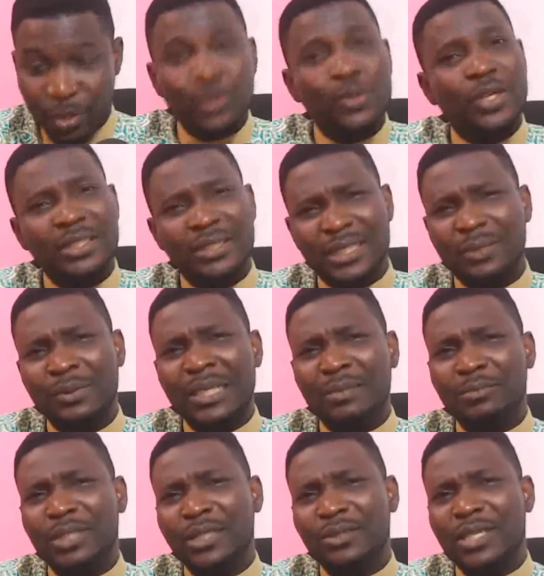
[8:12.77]
Do you understand what
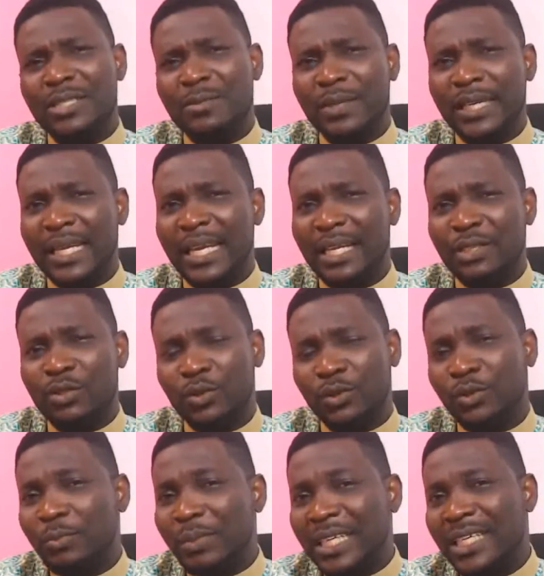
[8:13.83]
I'm trying to explain here? So,
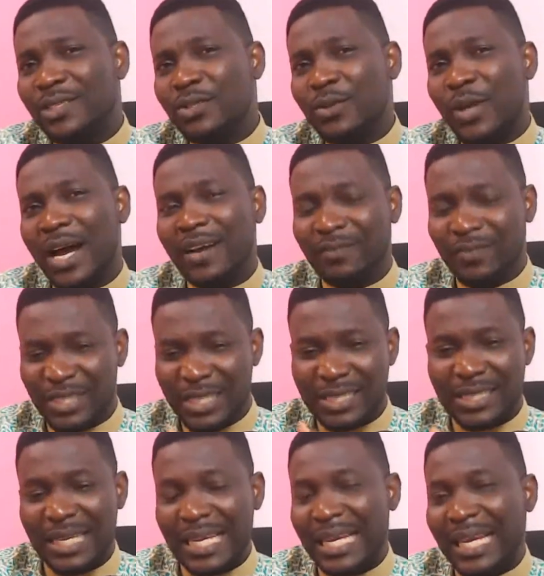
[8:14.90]
you begin to have
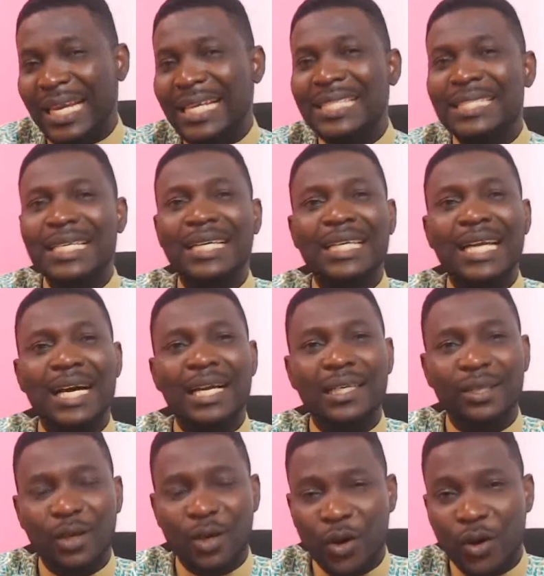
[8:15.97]
this
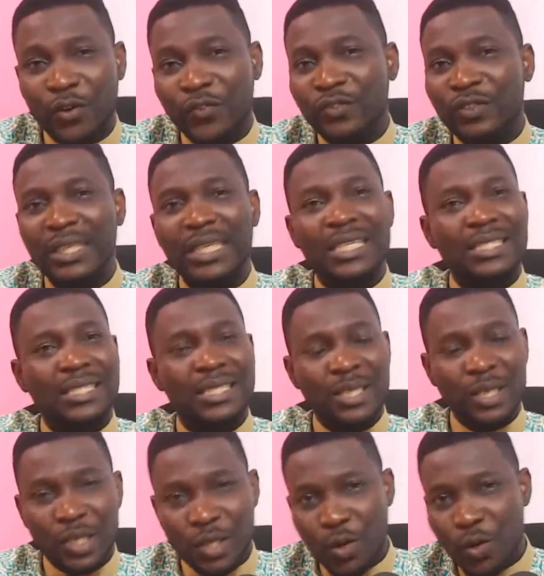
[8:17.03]
internal conflict
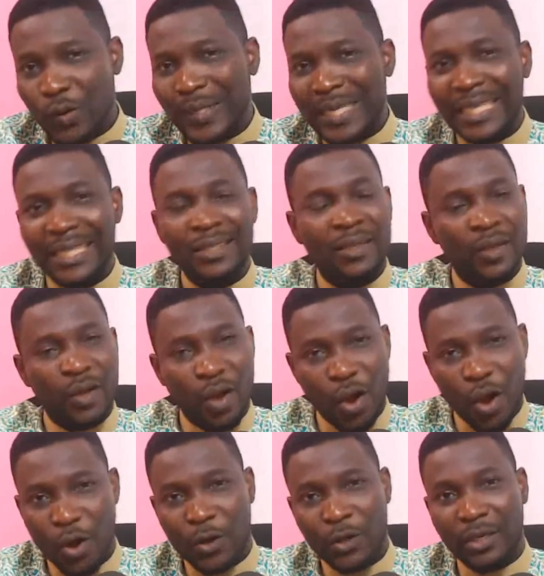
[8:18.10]
going
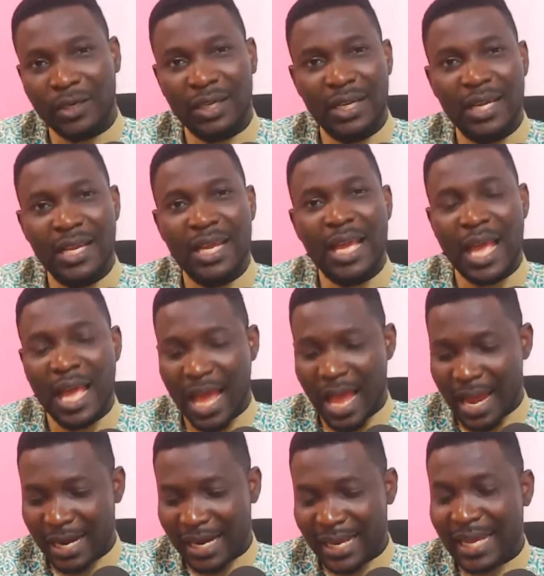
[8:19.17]
on.
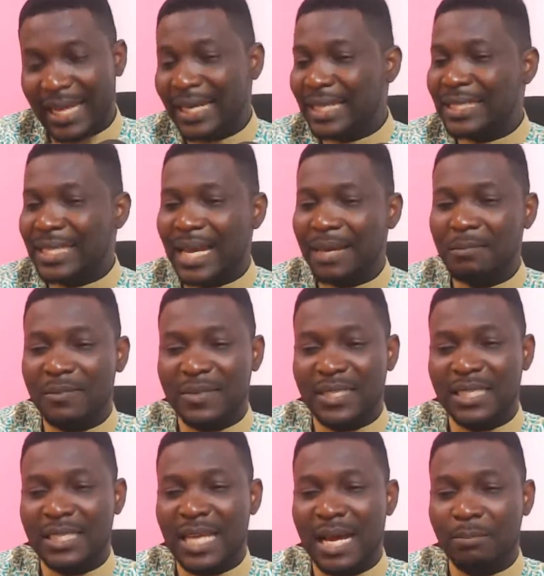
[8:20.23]
And anytime
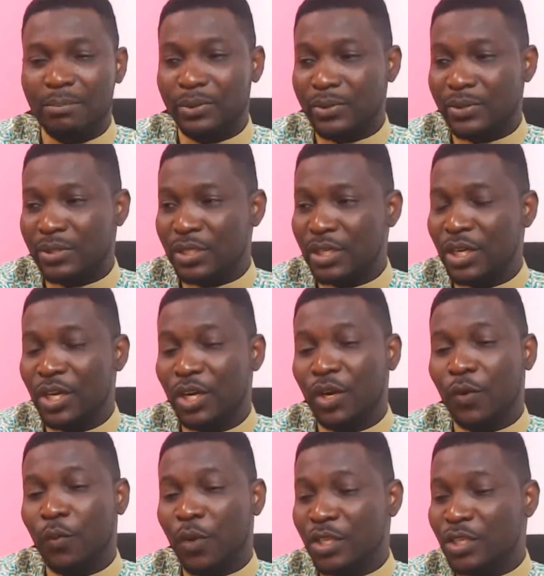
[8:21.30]
this happens,
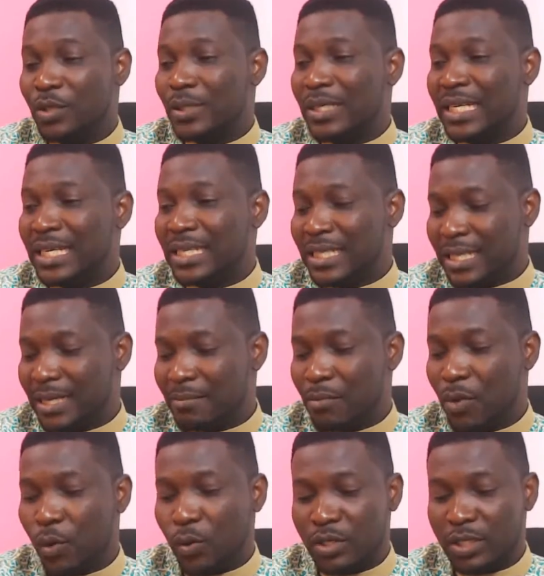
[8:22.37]
what you need the
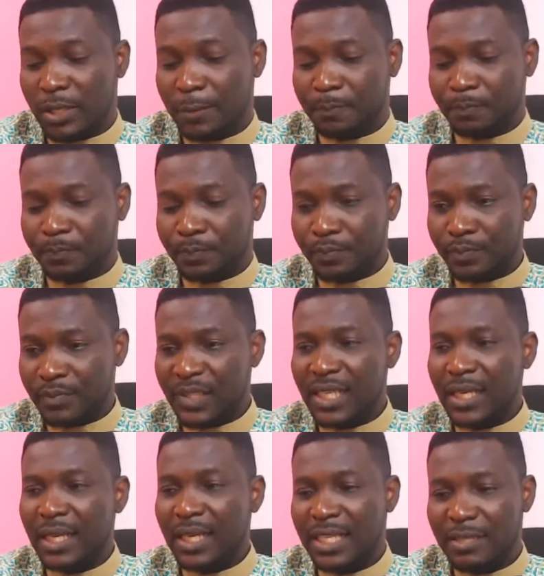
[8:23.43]
most
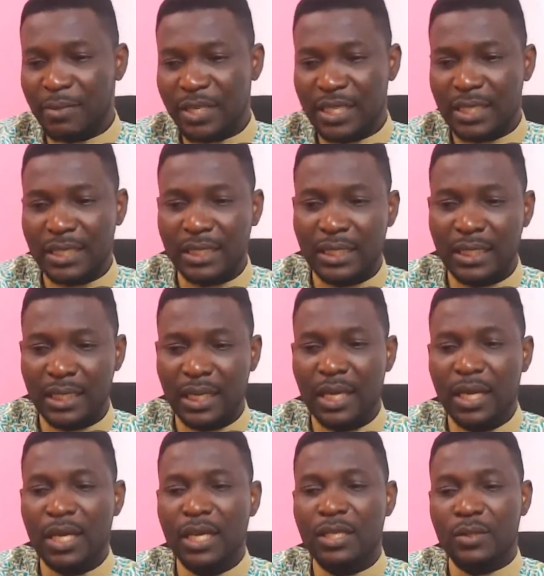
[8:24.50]
is basically
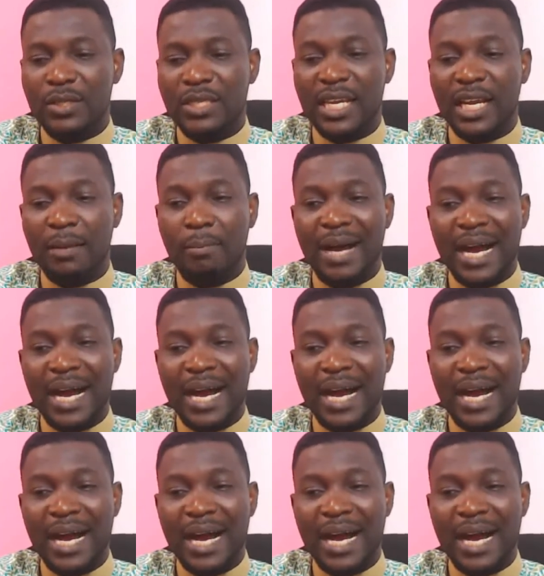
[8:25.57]
to take